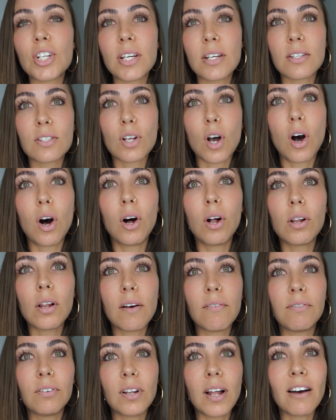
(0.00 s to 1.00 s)
is all
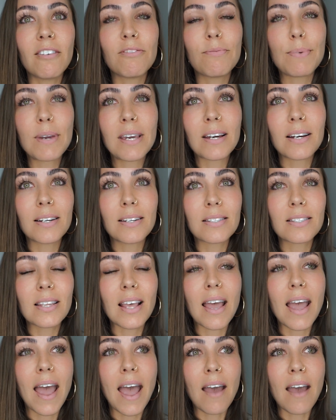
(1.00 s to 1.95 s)
of love, because